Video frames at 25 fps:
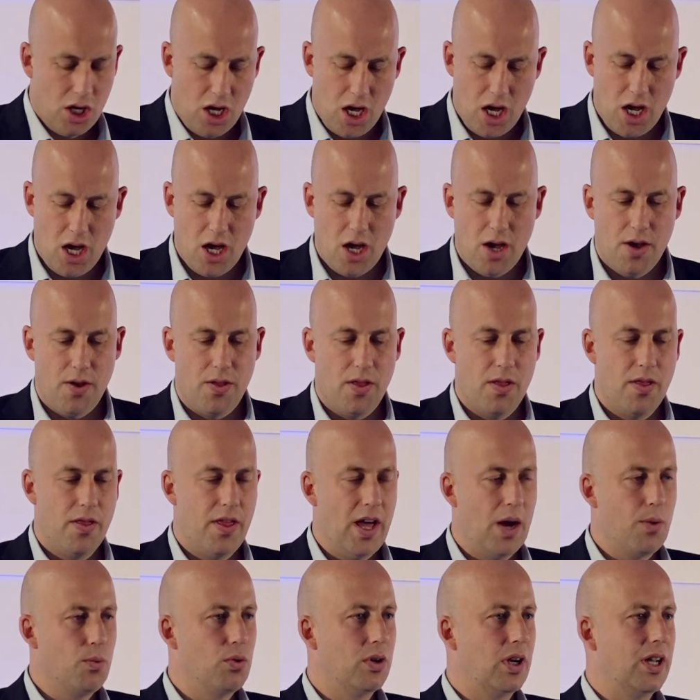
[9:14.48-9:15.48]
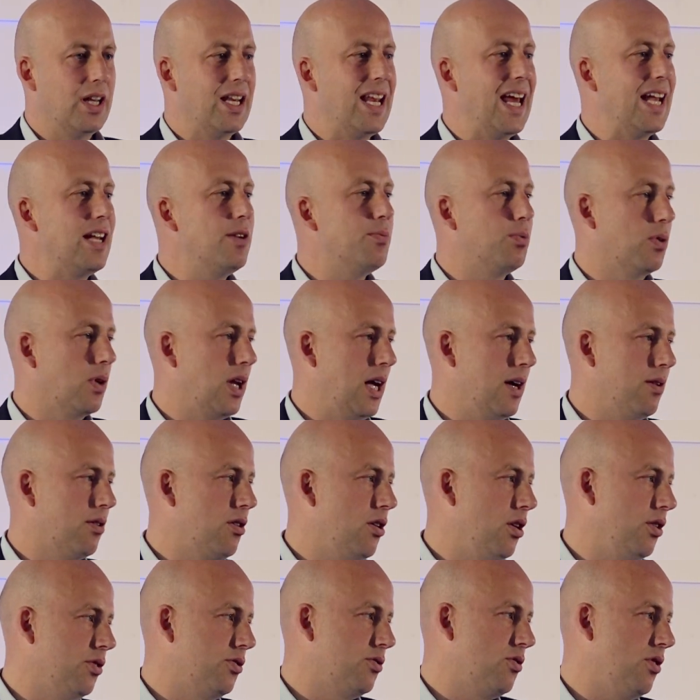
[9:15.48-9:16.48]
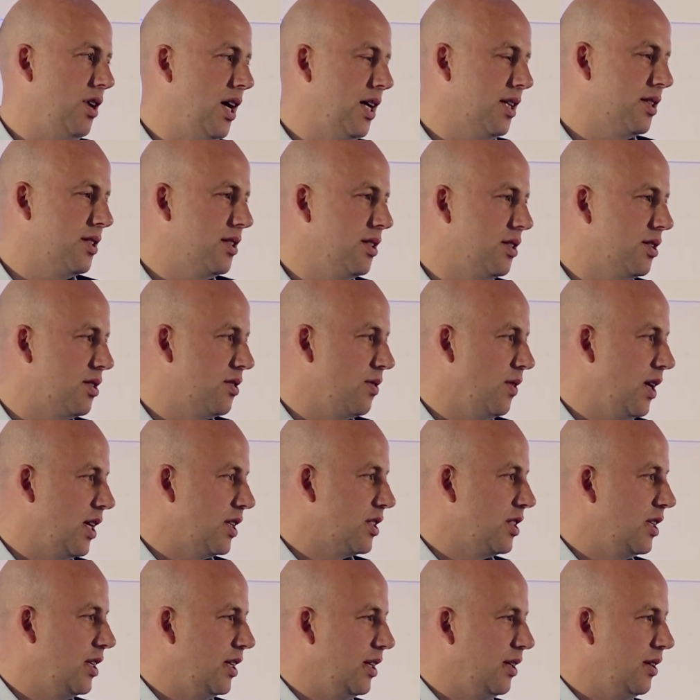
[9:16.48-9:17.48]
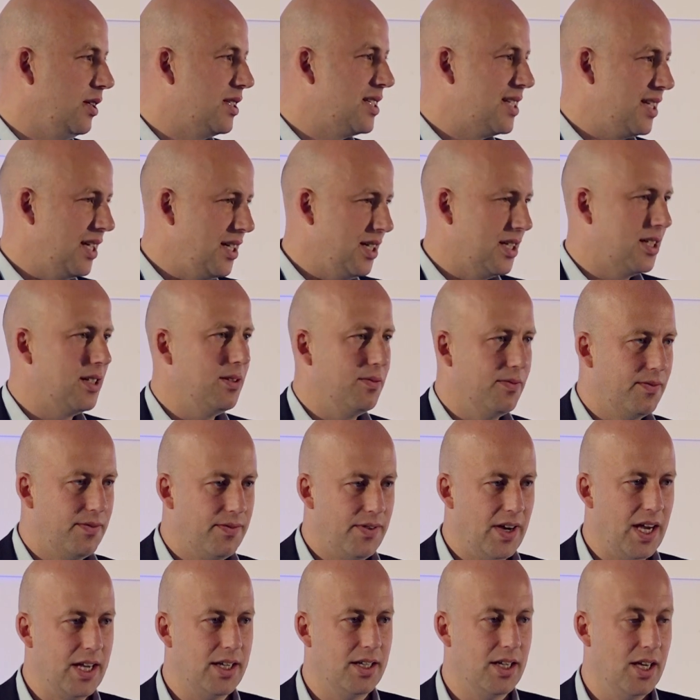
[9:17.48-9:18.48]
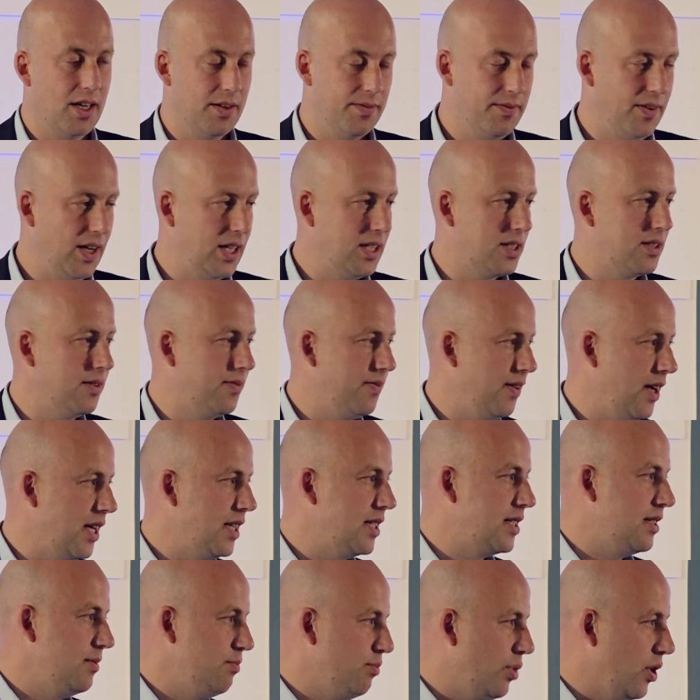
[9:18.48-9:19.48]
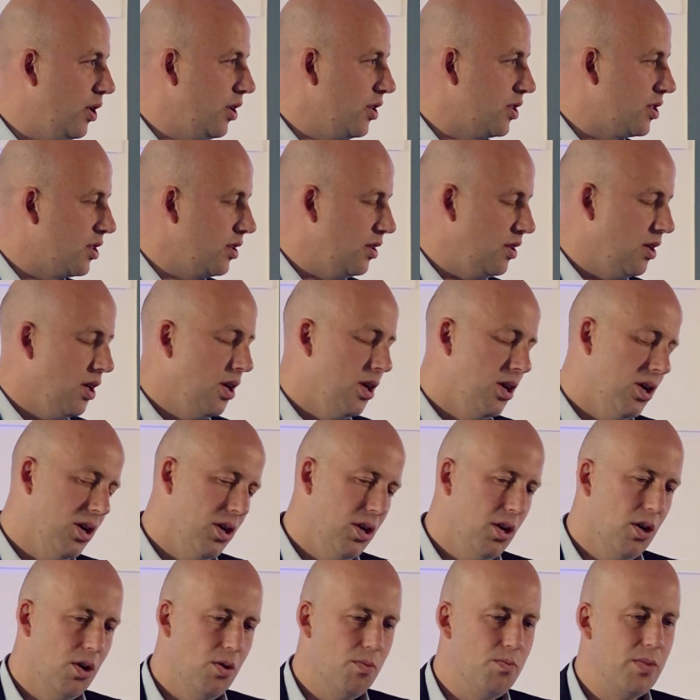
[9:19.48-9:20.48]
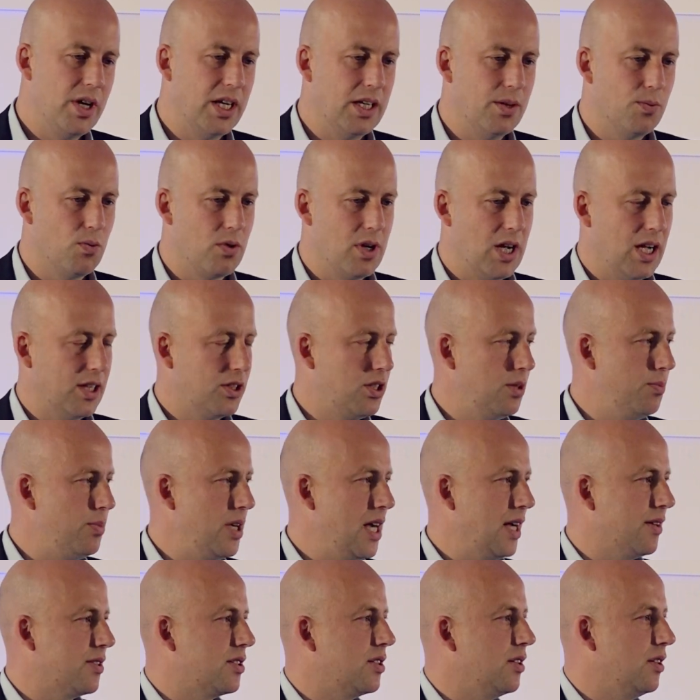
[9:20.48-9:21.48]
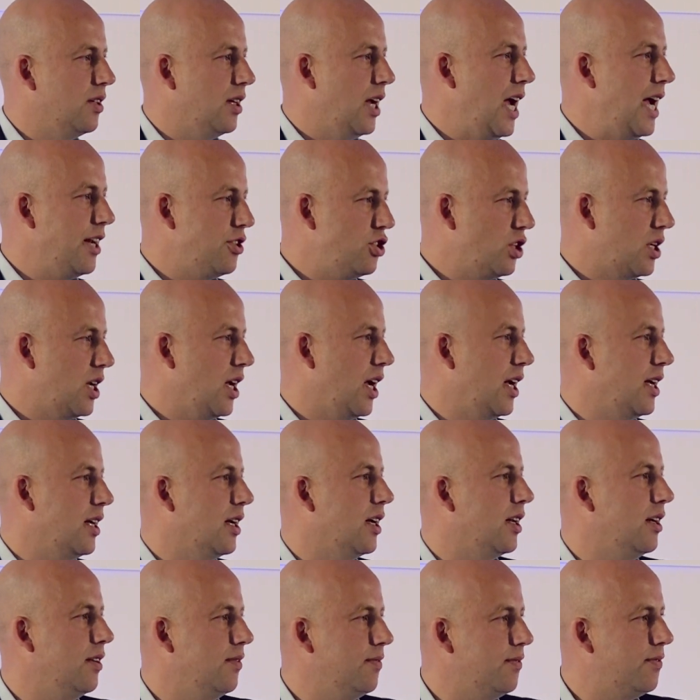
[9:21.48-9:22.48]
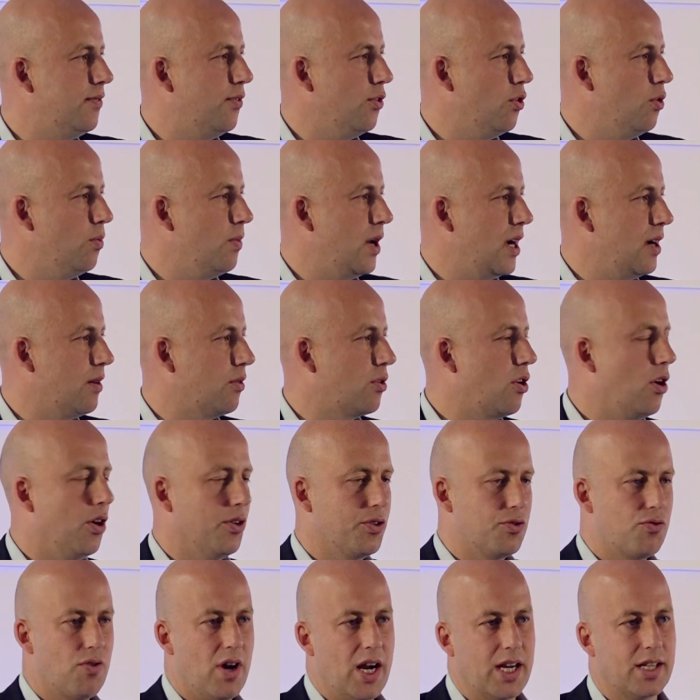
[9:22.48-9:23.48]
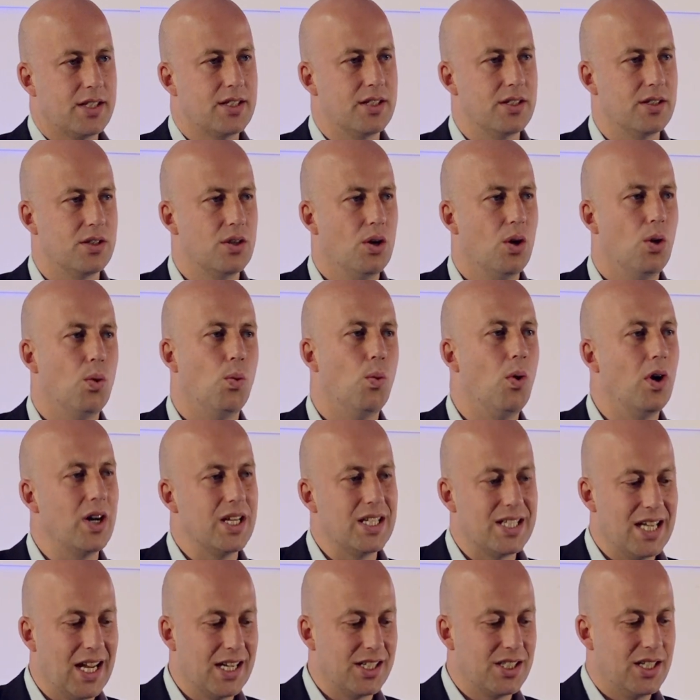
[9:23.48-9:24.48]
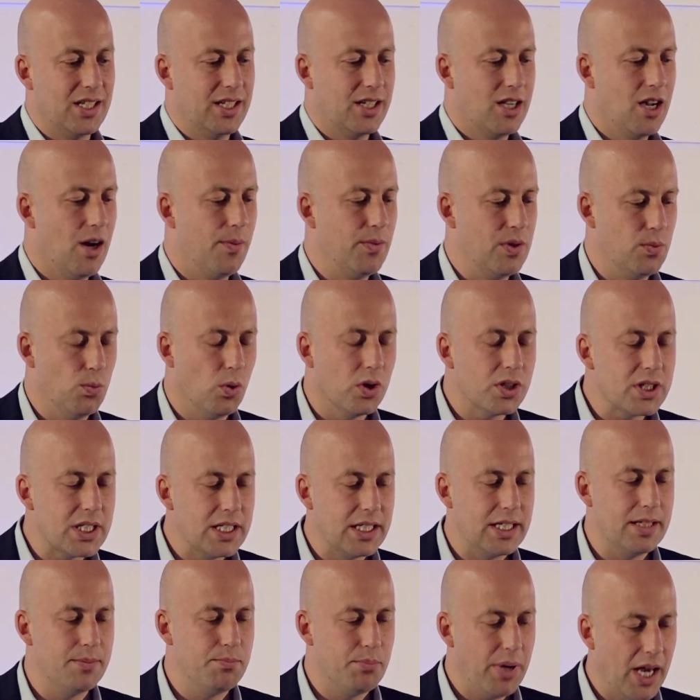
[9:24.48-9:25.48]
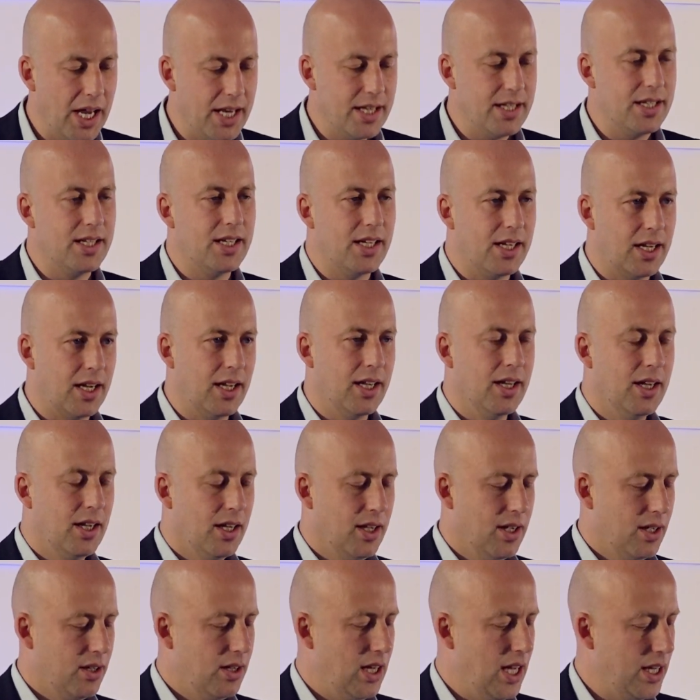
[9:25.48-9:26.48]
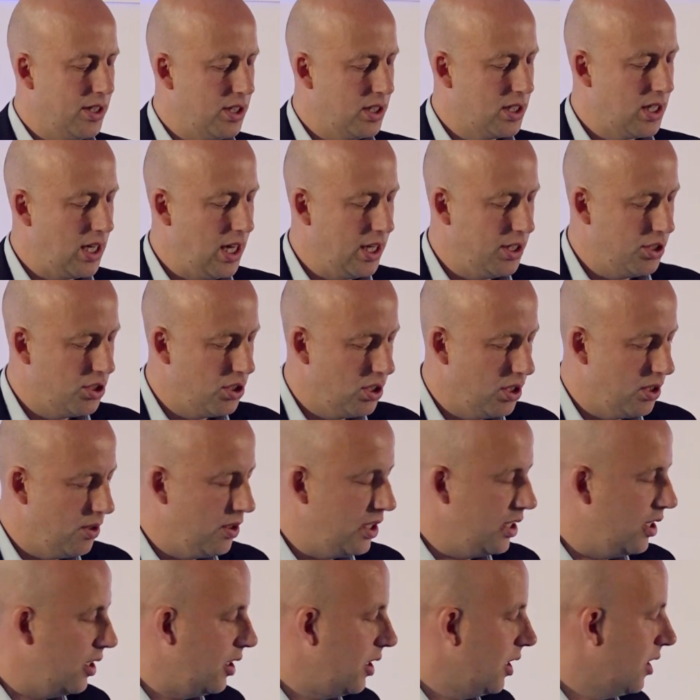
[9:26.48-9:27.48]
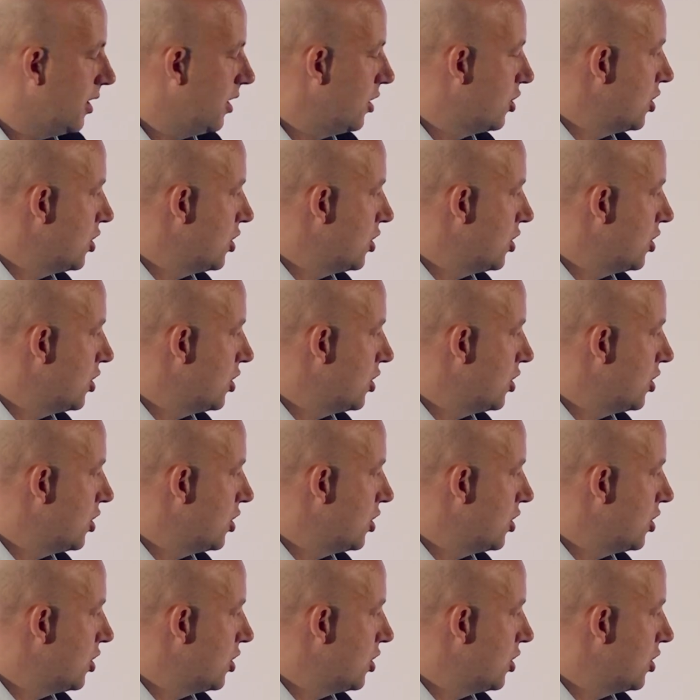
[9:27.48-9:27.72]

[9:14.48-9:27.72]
that will enable our contractors to actually see us in face-to-face in person, meaning we'll actually be able to educate and inform our contractors what is actually coming, what's the impending legislation and the